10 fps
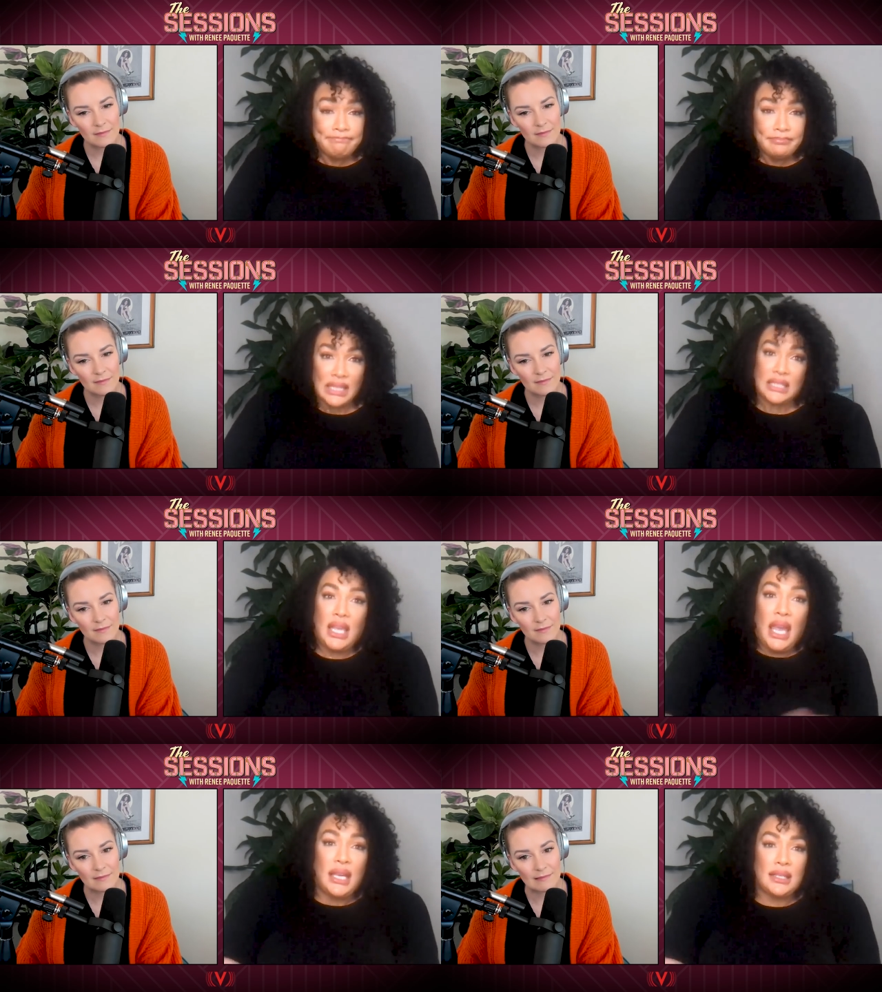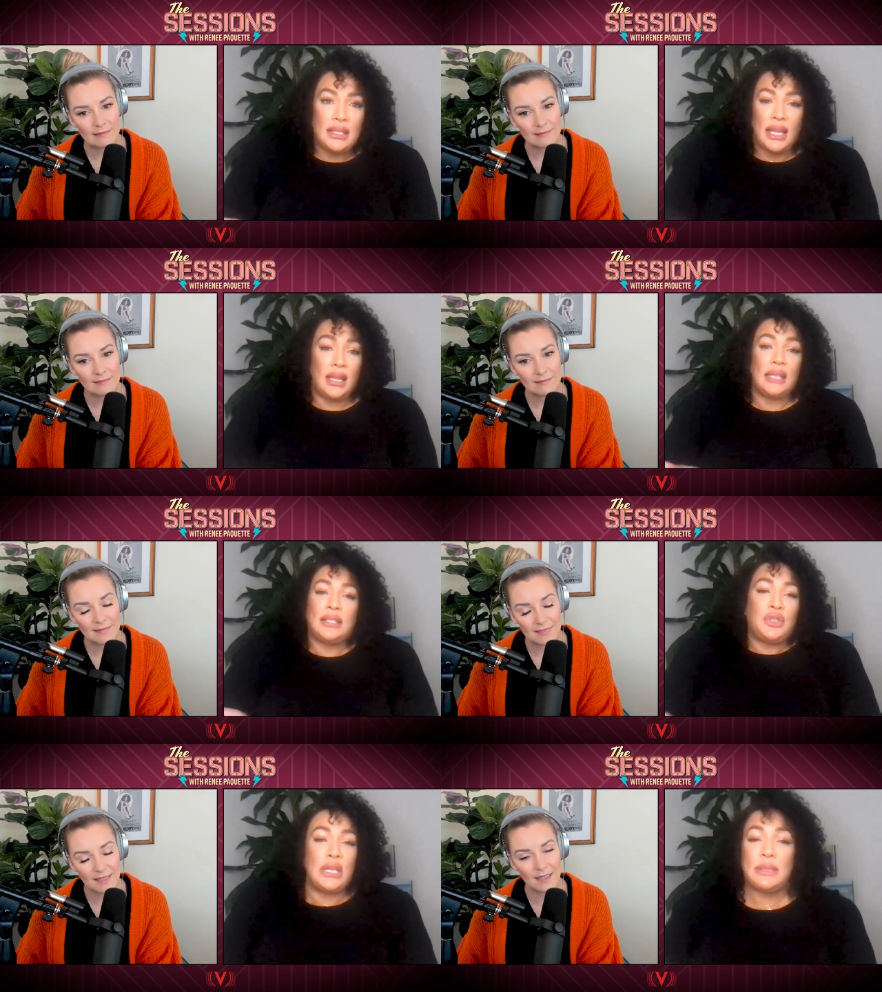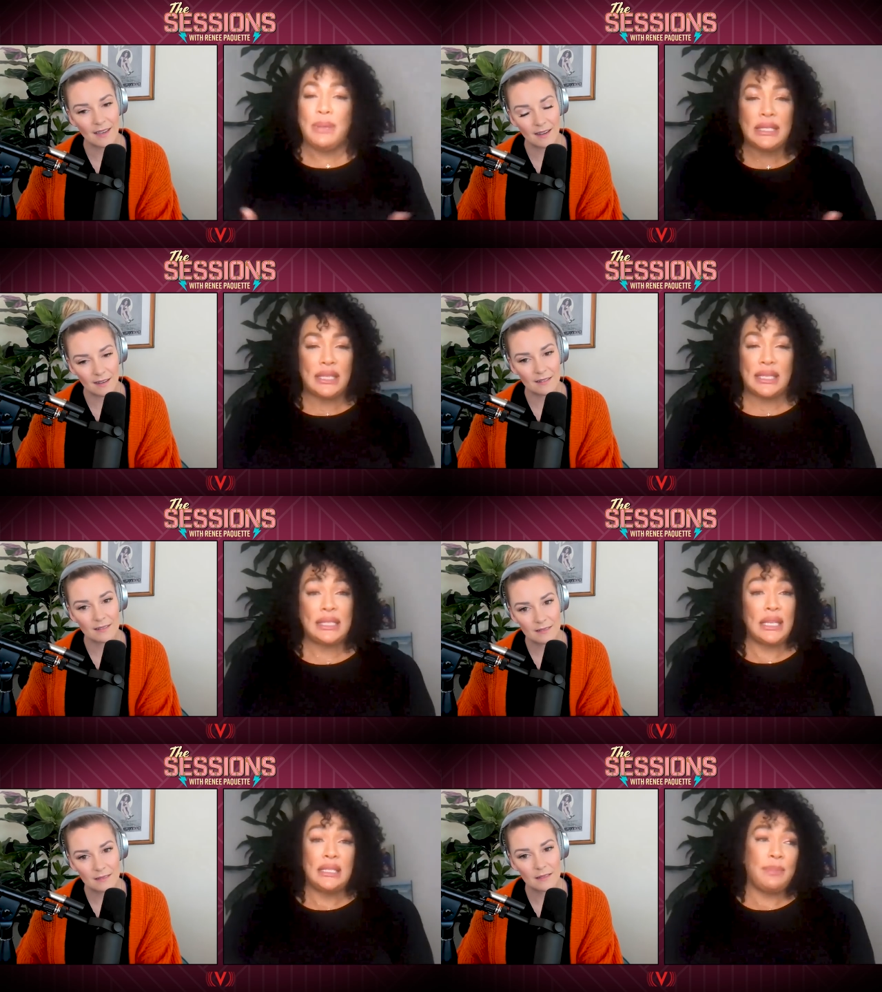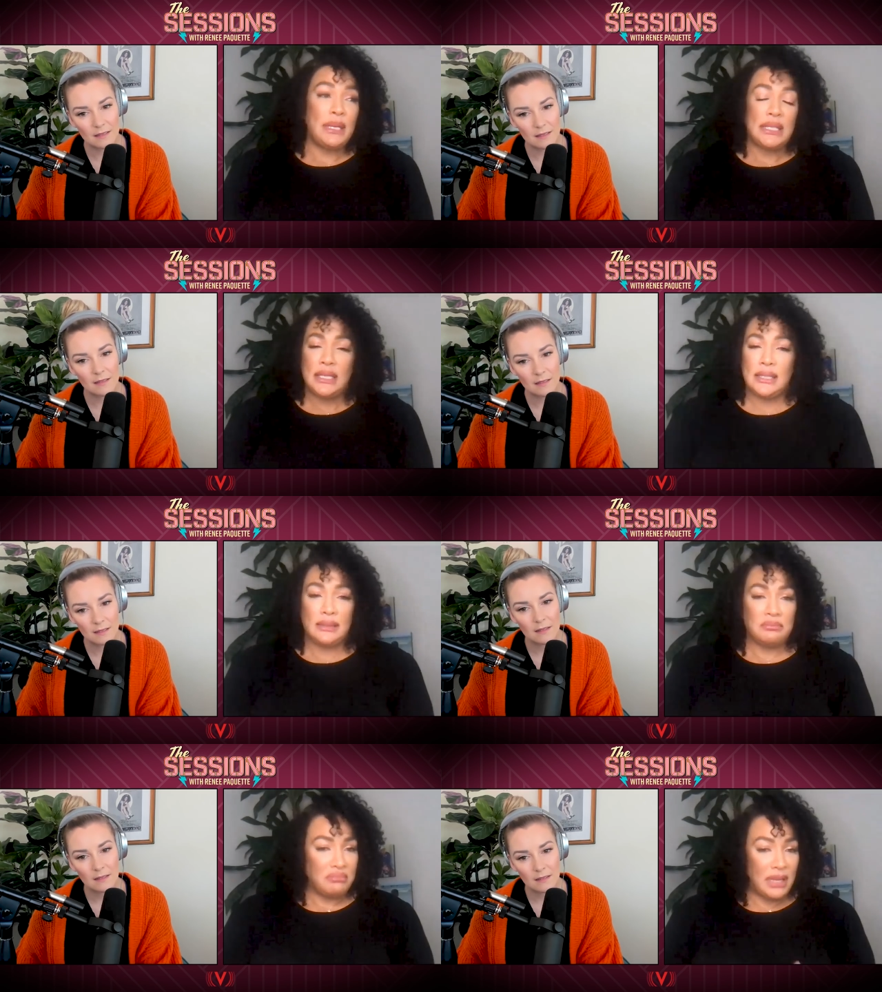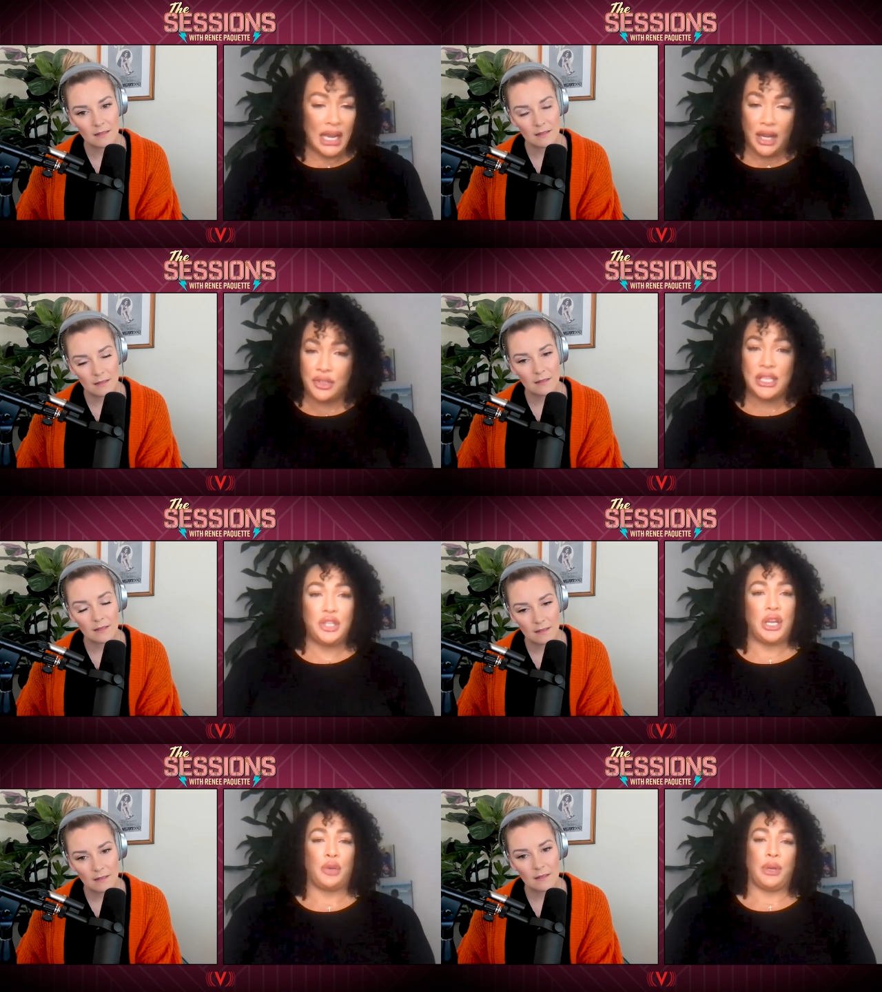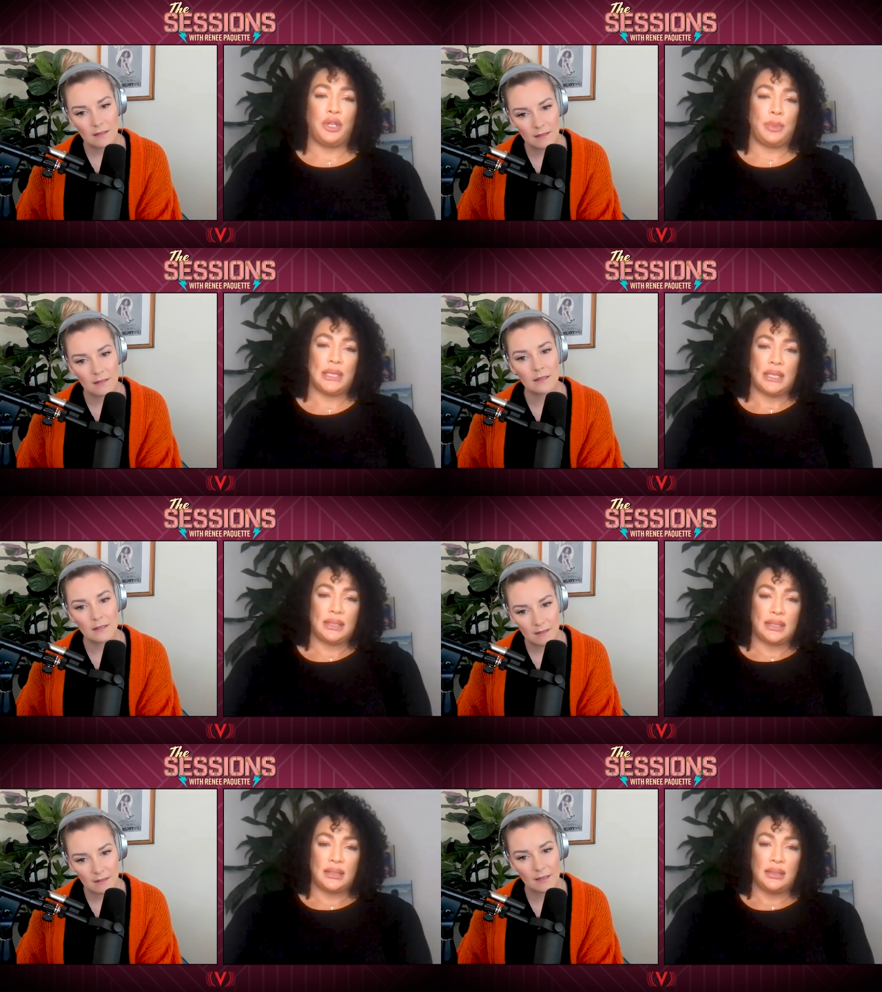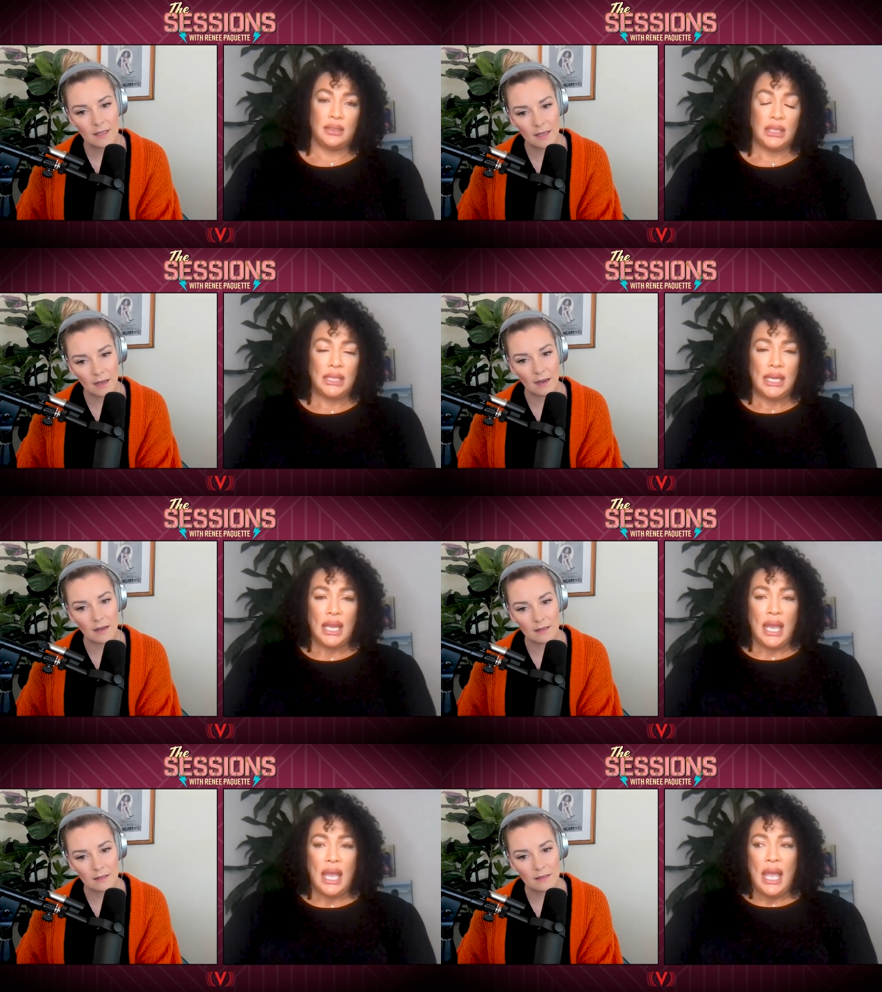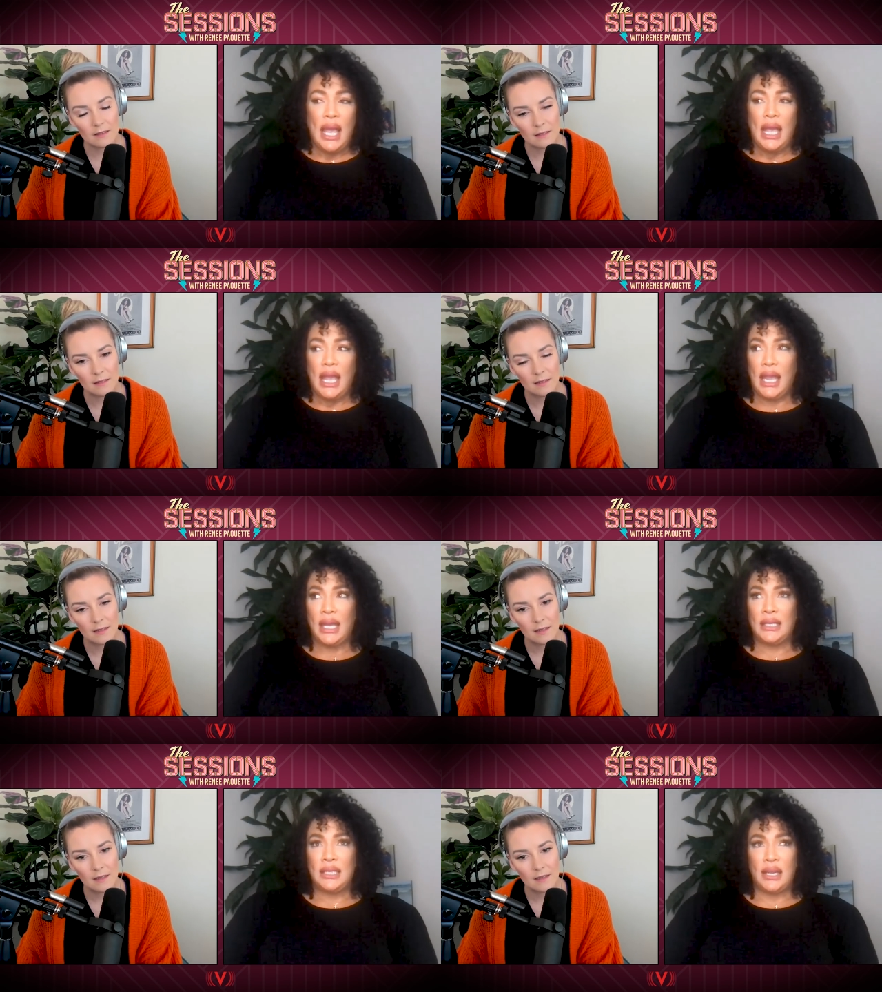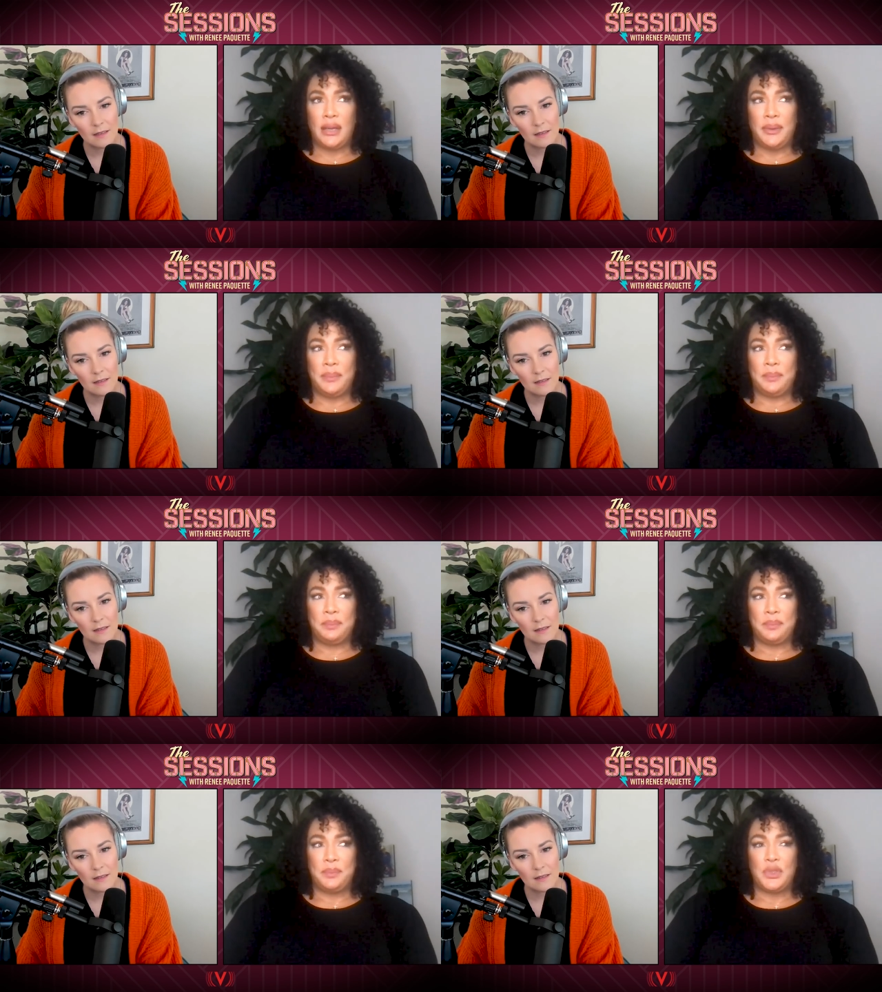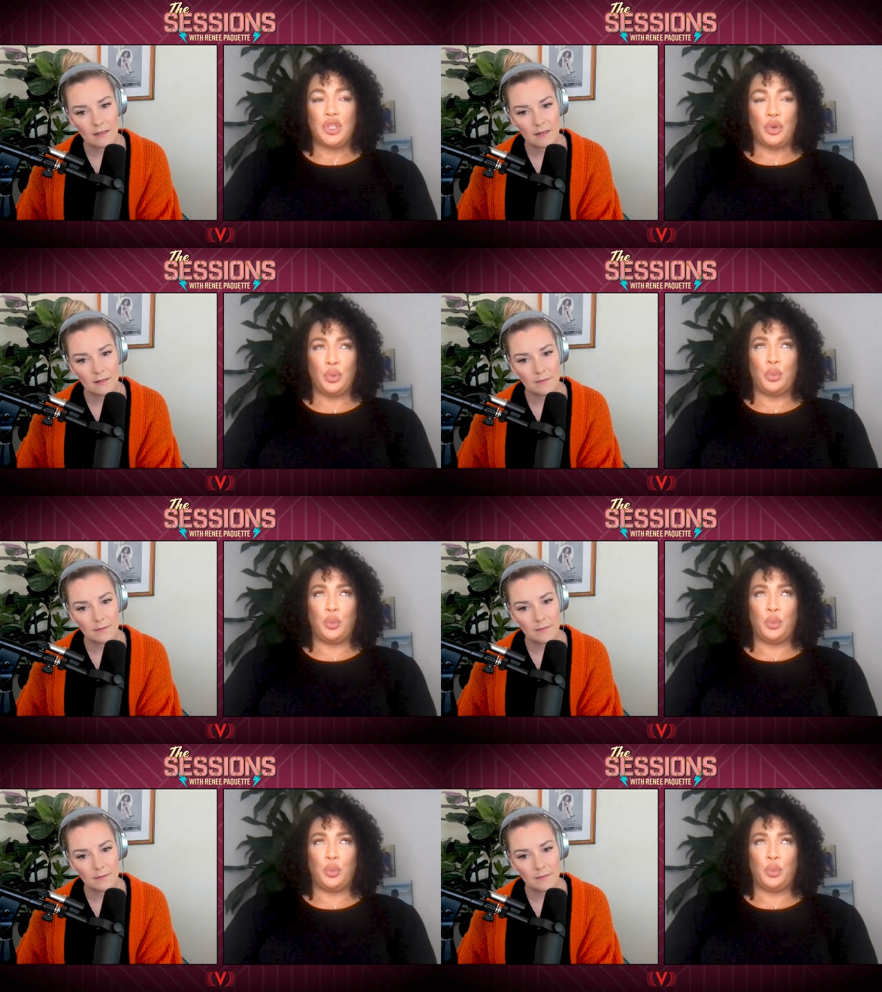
Speaker 1: that's the case. Like it's, it's yeah. a business. I said, it's a business. And I understand you got to run your business.
Speaker 2: Yeah.
Speaker 1: And, um, so